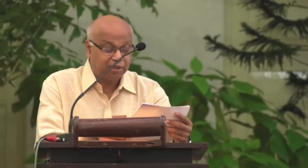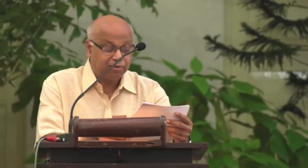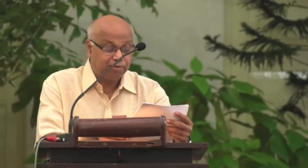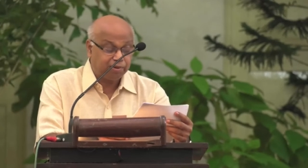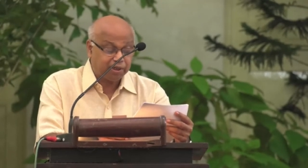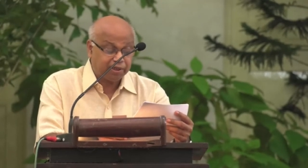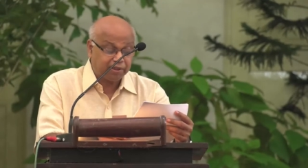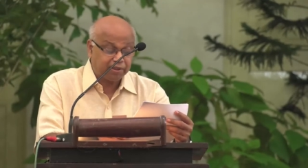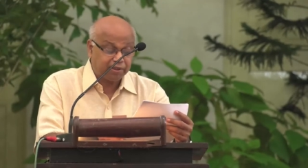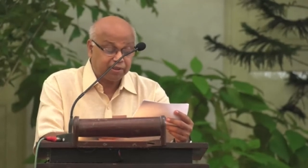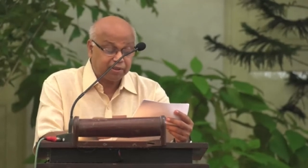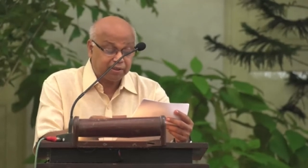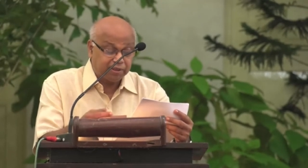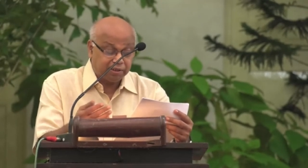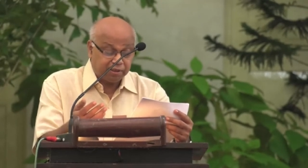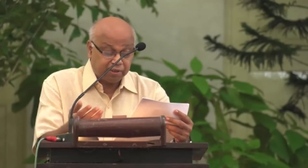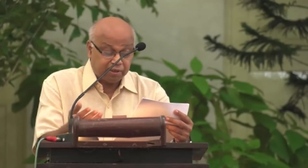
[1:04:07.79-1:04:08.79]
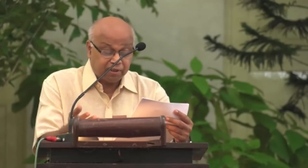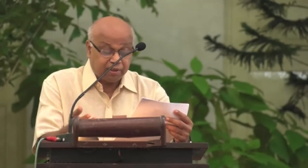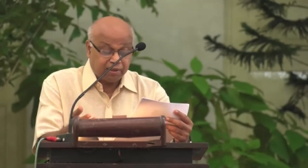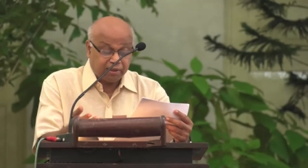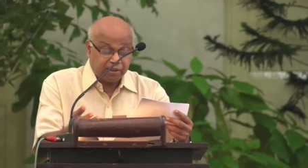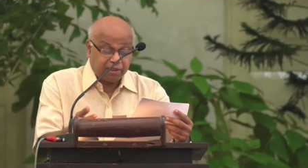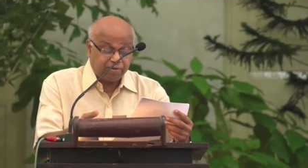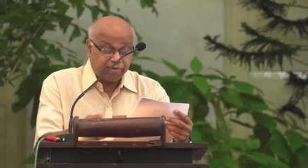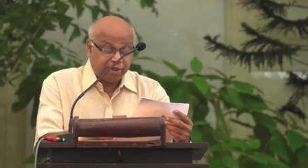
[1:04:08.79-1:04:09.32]
One
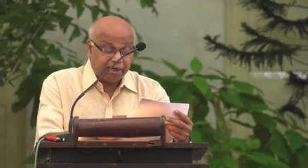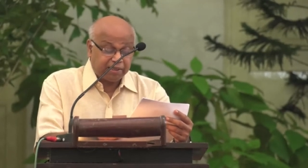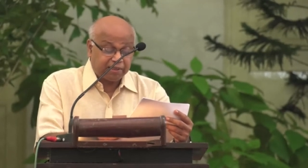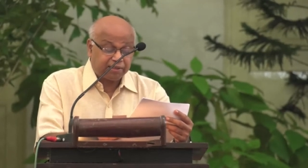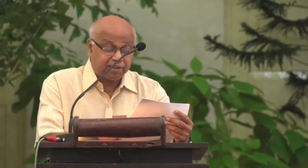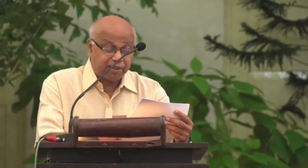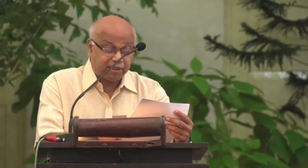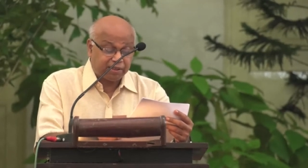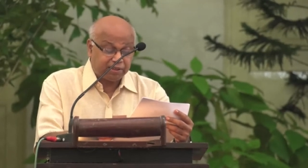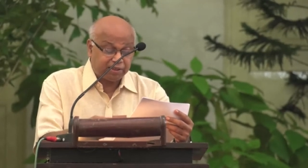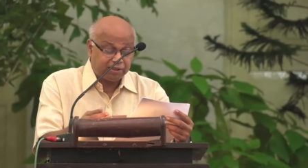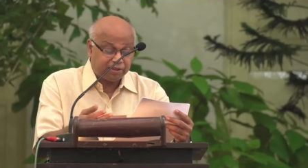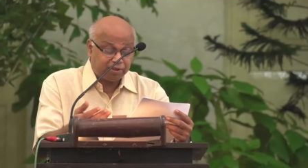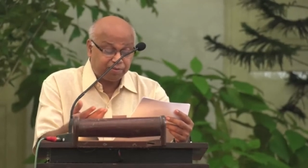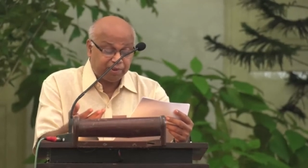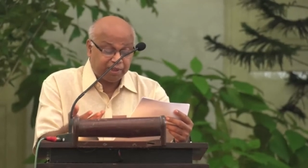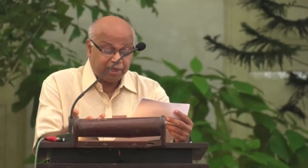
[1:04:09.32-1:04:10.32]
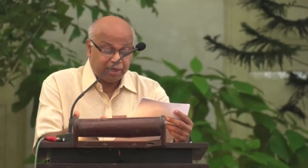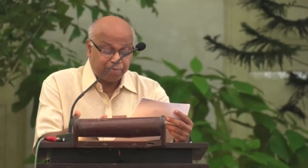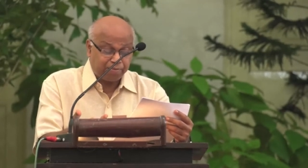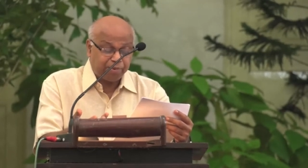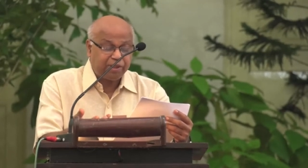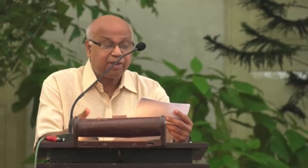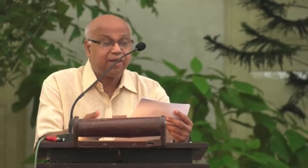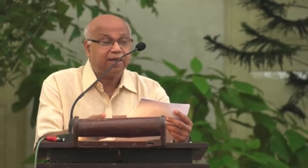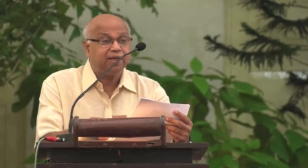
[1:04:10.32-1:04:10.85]
requires others to be
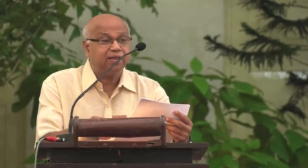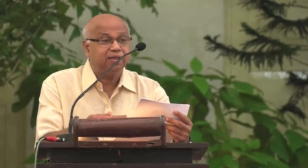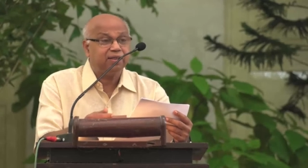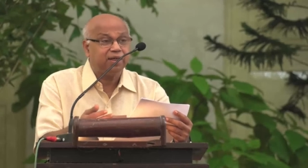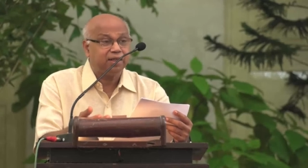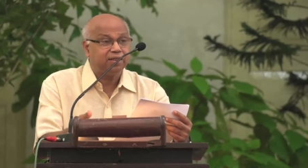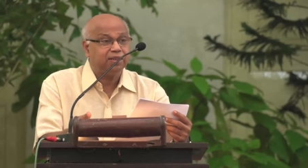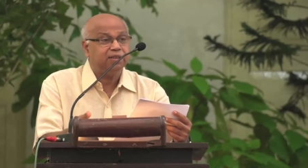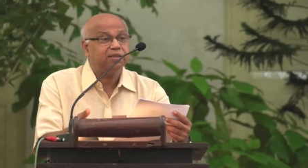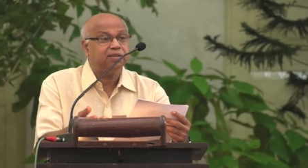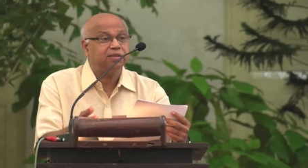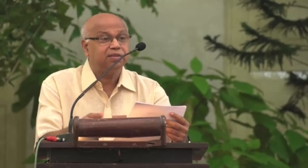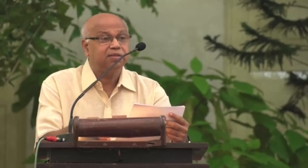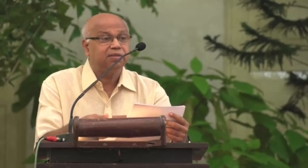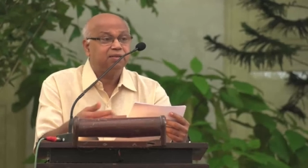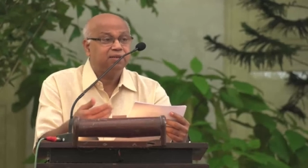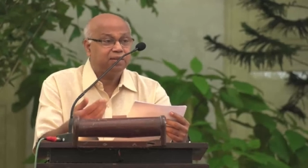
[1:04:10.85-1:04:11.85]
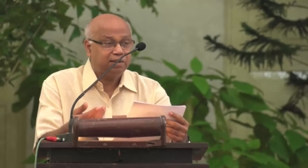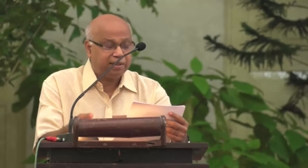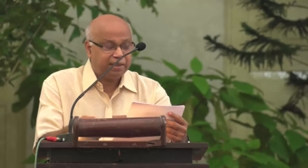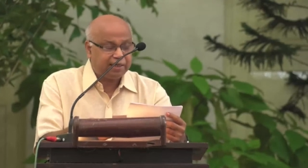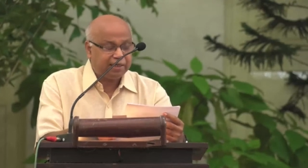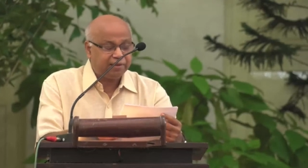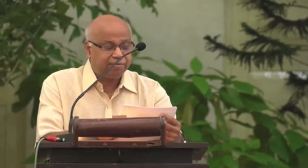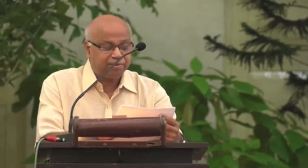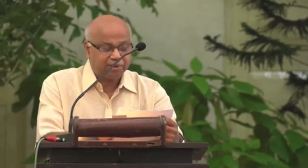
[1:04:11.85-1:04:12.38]
happy and the other
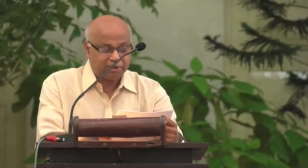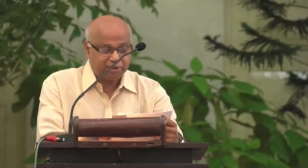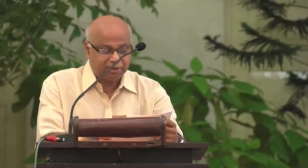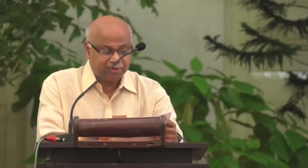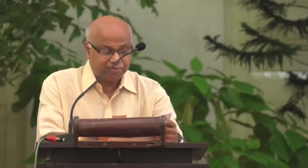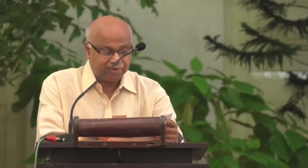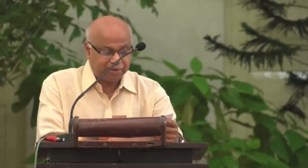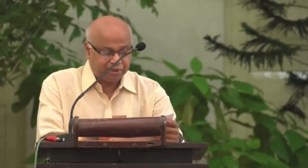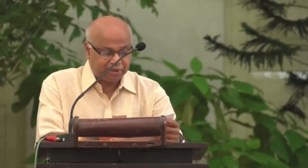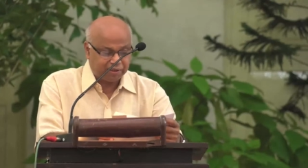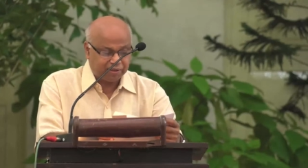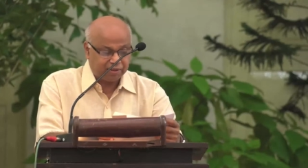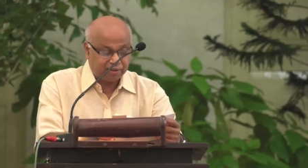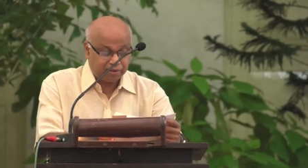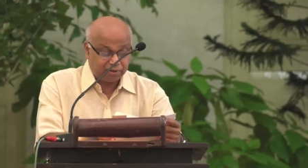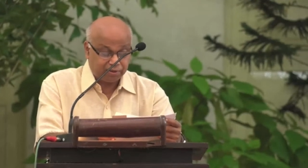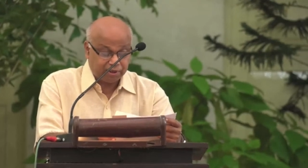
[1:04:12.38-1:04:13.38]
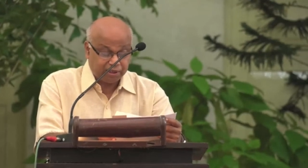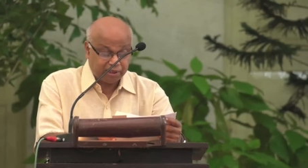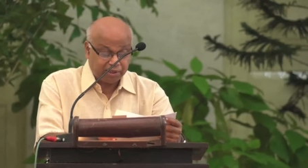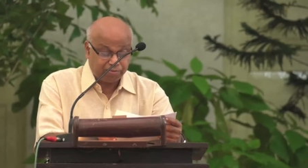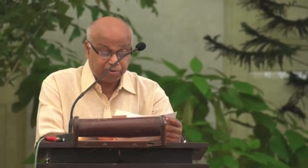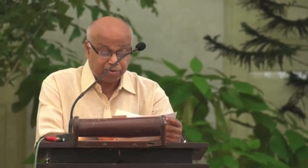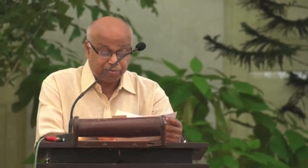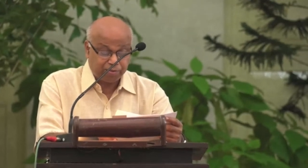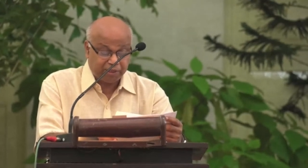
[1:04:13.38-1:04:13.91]
relieves the suffering. So
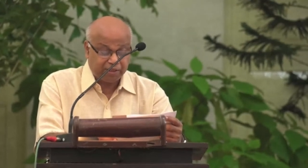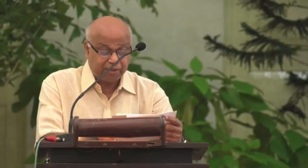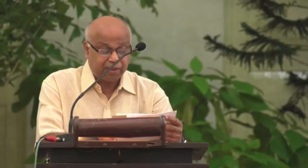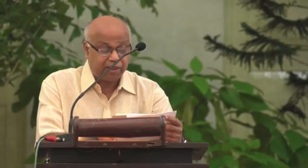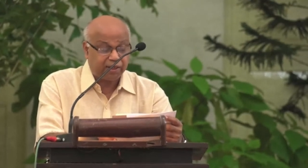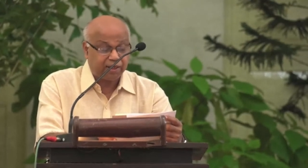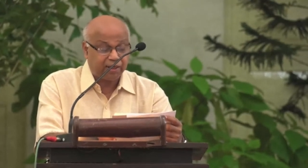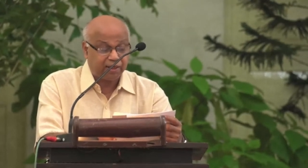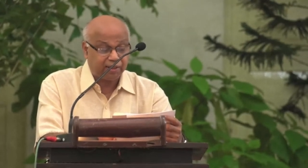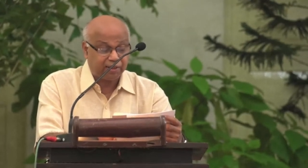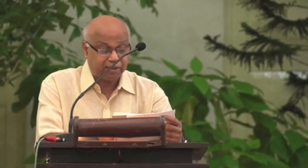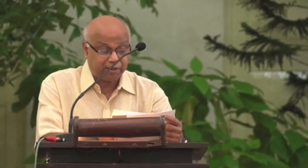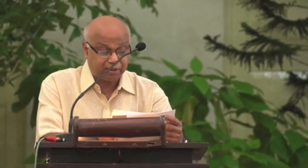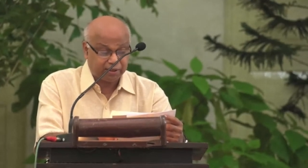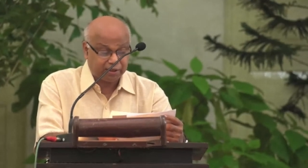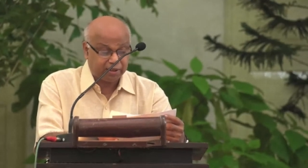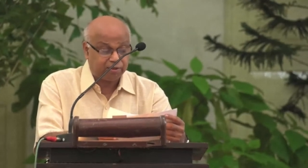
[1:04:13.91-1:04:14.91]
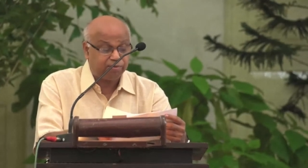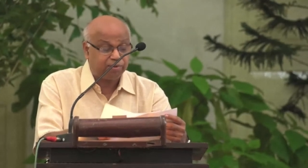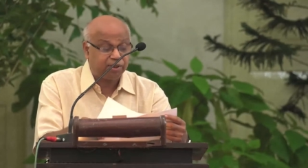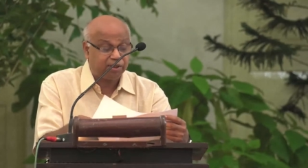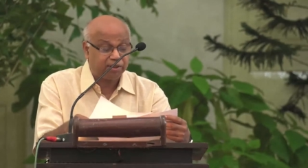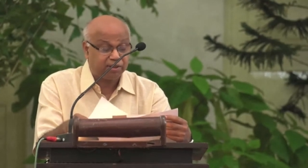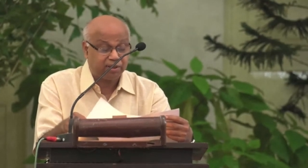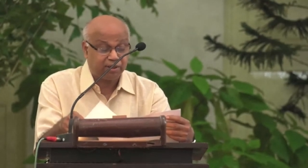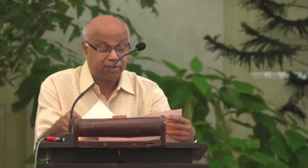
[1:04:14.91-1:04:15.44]
therefore metta and
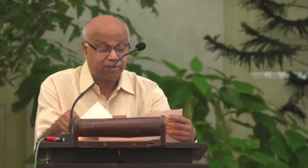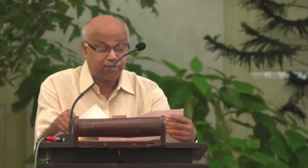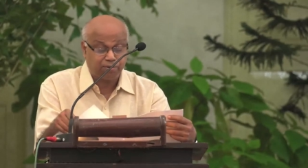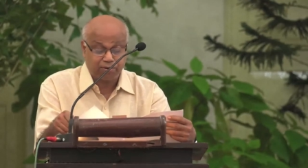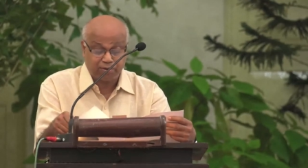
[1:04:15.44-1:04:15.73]
karuna, they go